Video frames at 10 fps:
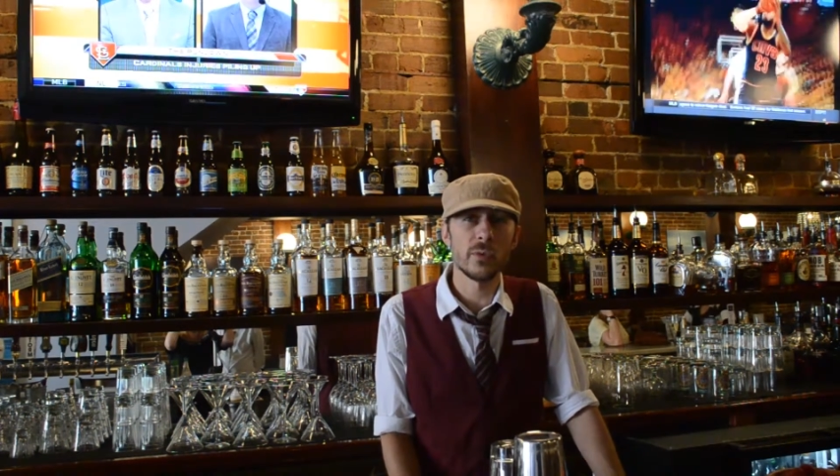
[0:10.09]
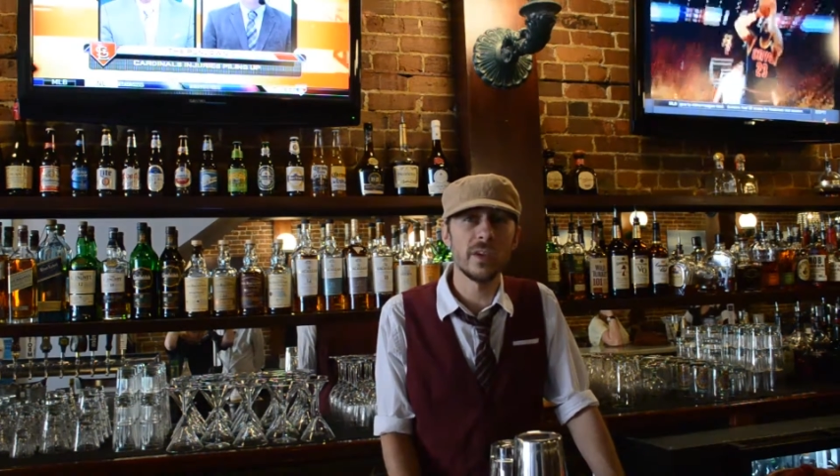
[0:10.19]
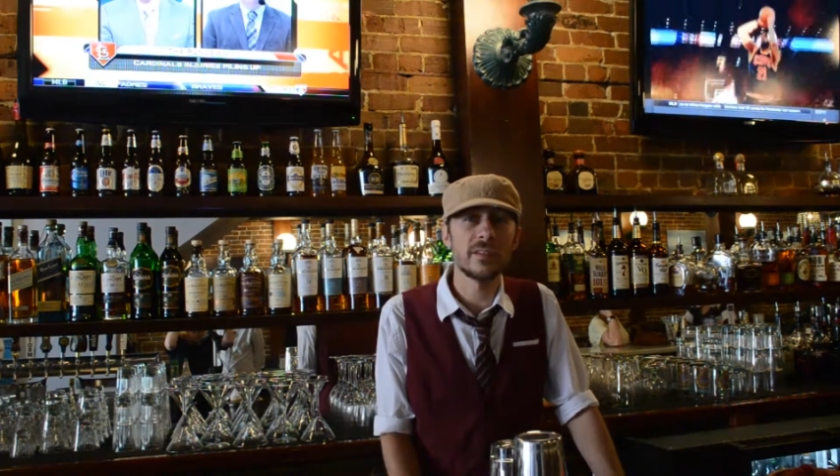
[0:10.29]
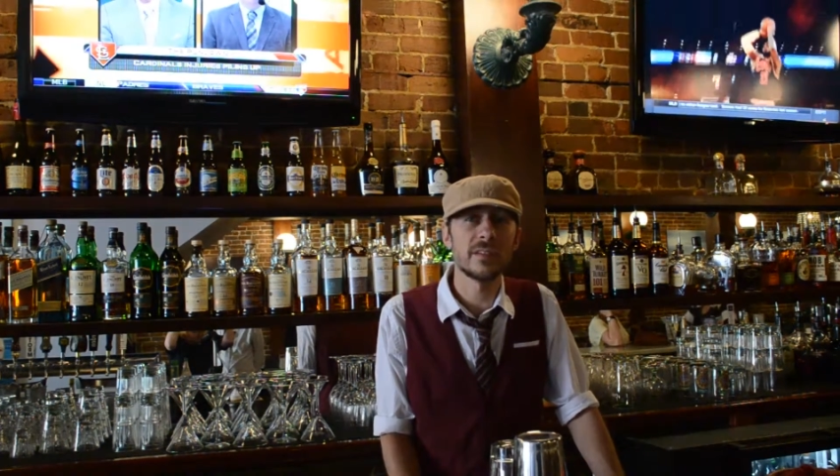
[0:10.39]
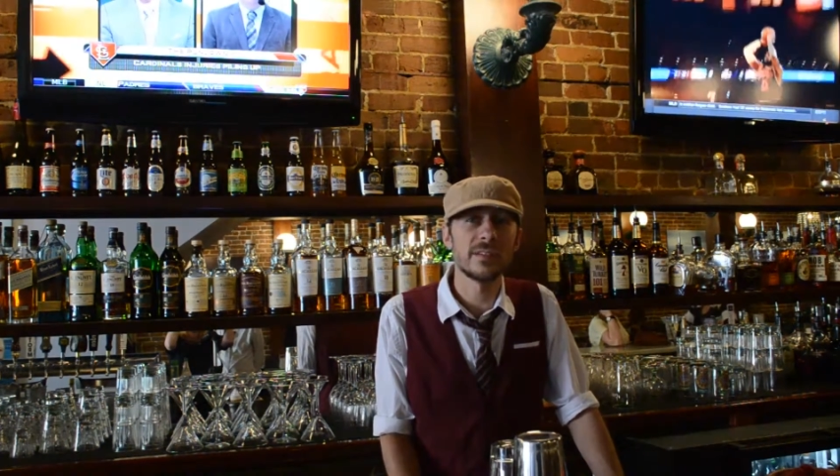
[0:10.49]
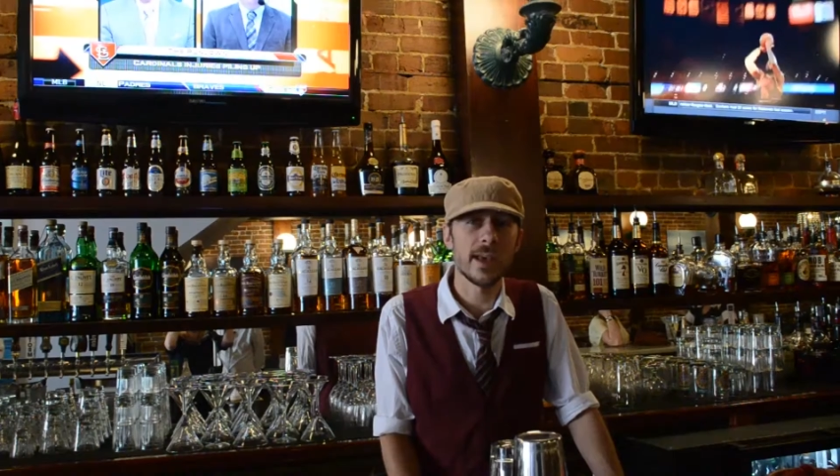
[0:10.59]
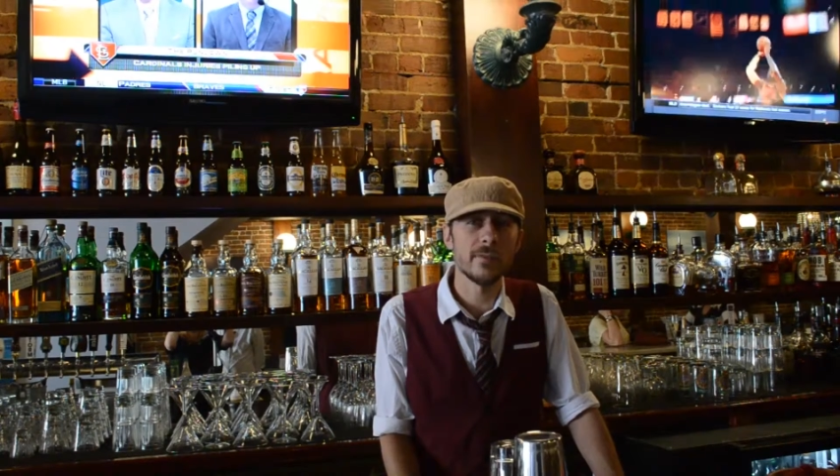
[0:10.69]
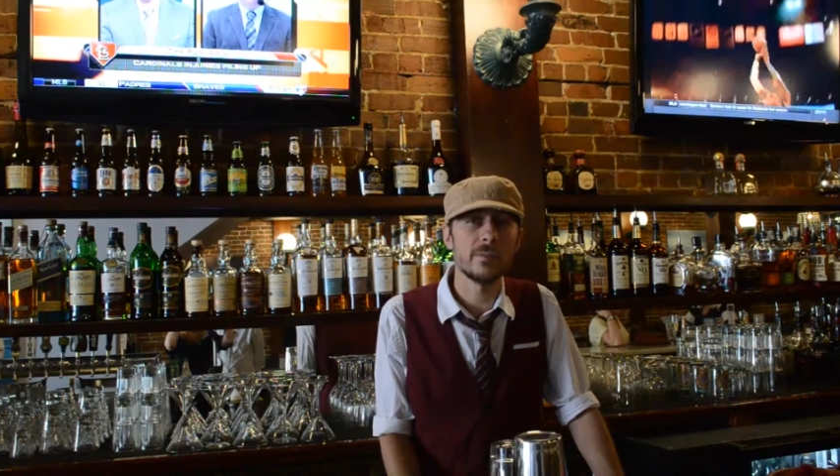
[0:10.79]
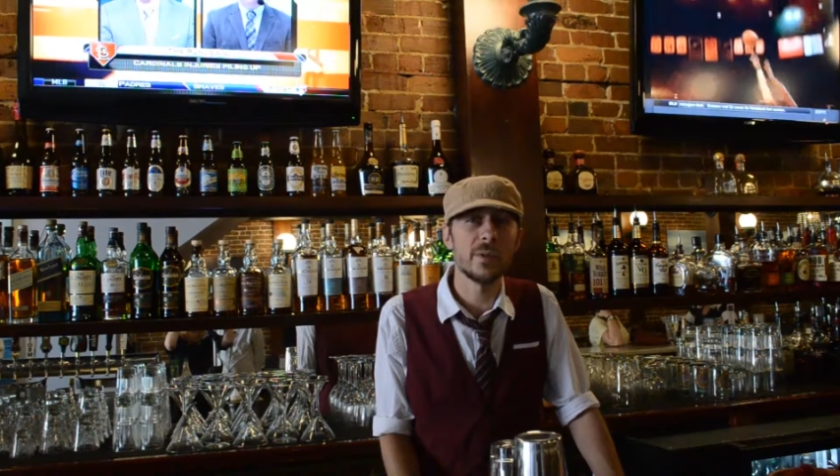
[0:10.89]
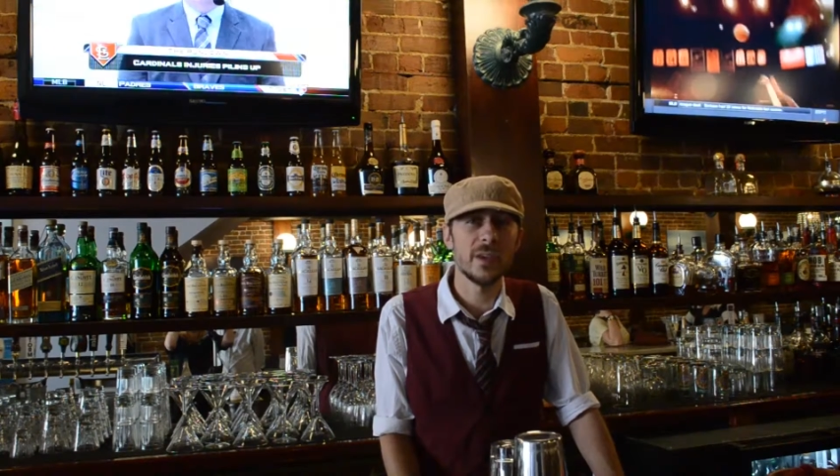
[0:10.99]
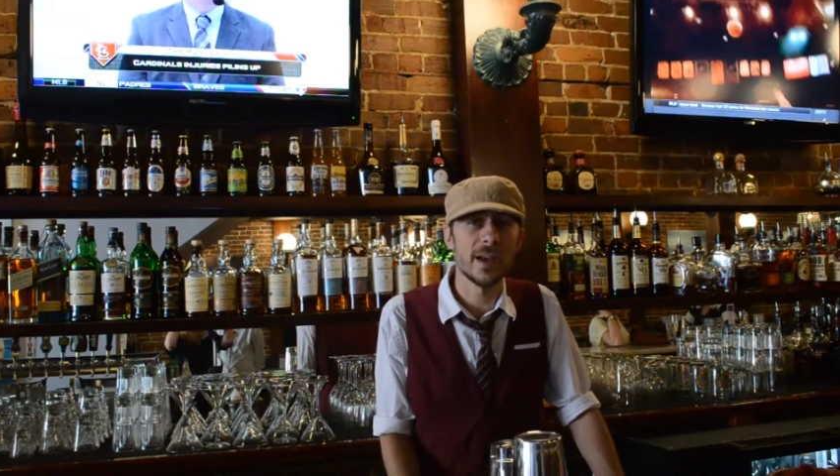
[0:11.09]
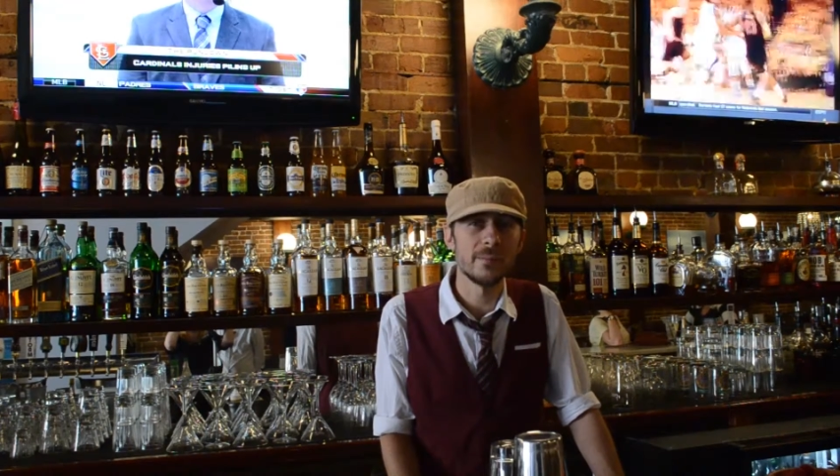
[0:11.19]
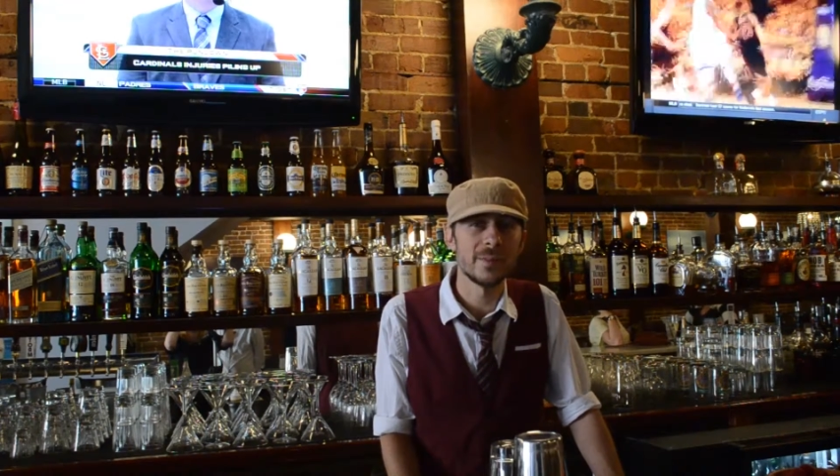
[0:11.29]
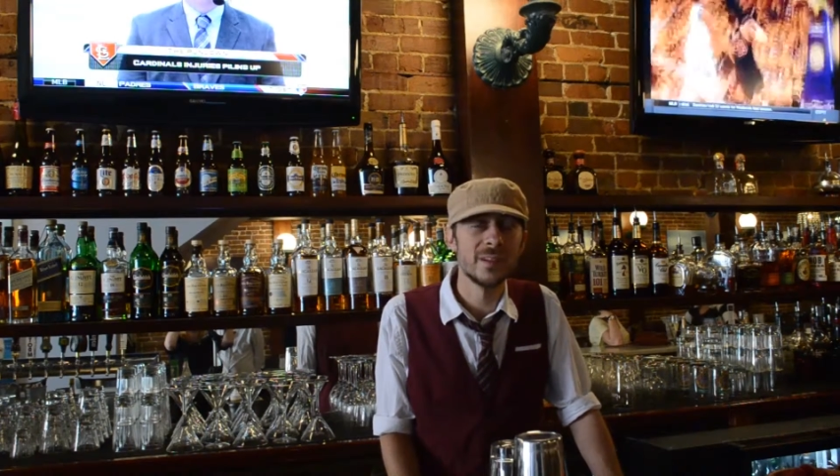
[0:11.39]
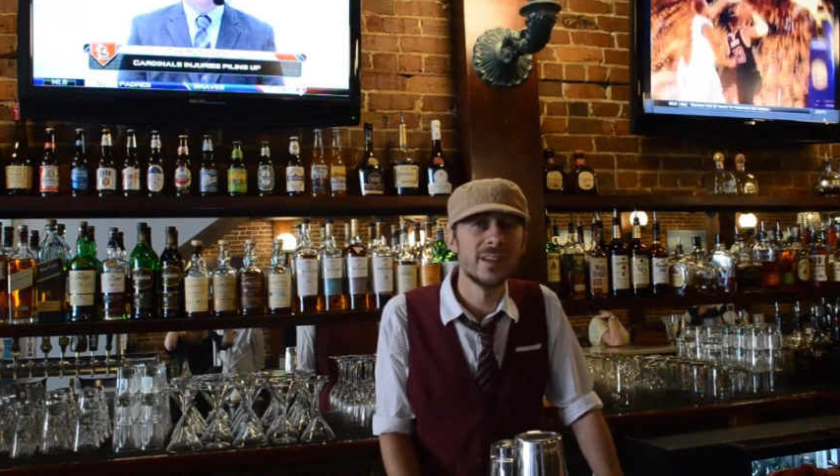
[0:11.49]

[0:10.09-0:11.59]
3 to 7 p.m.